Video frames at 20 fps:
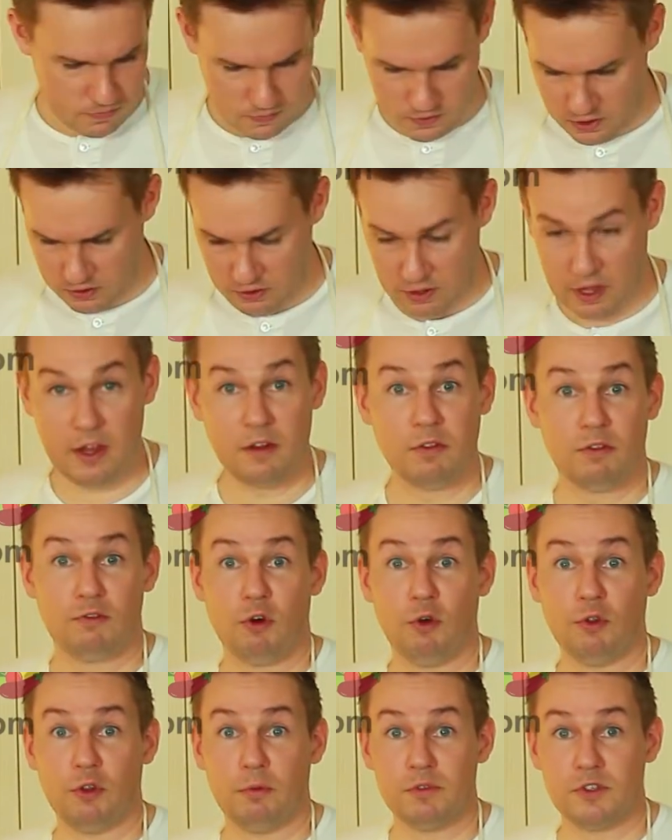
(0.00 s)
and then
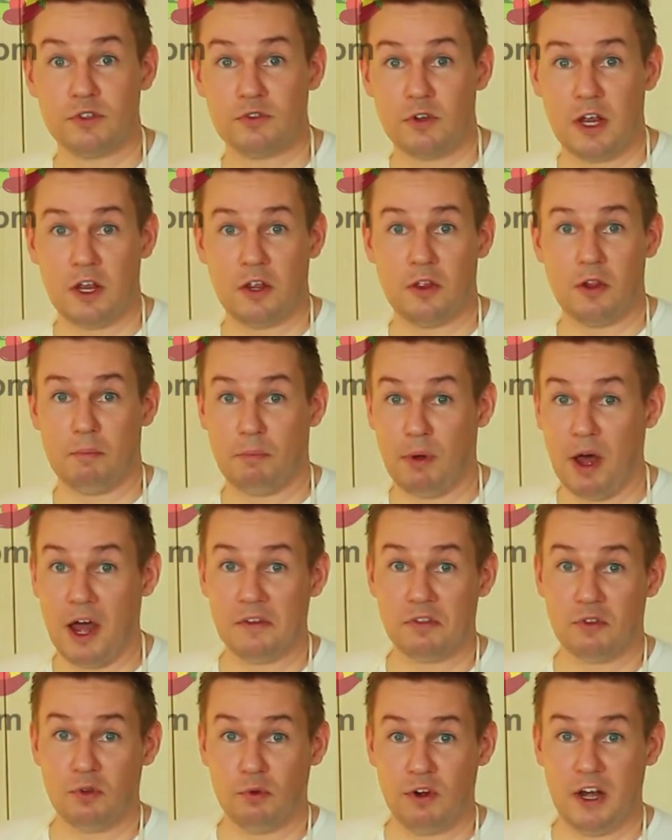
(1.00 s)
throw them straight in the
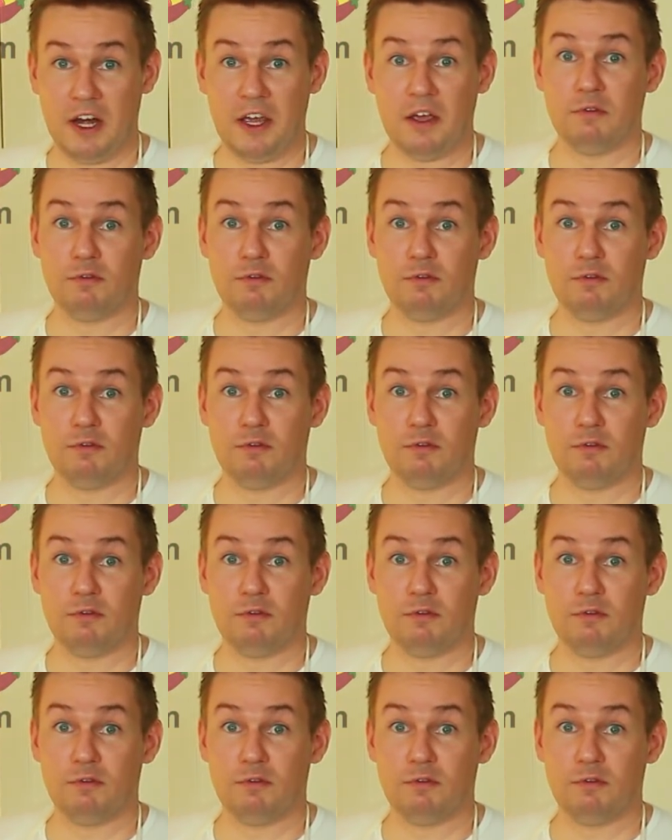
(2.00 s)
pot to really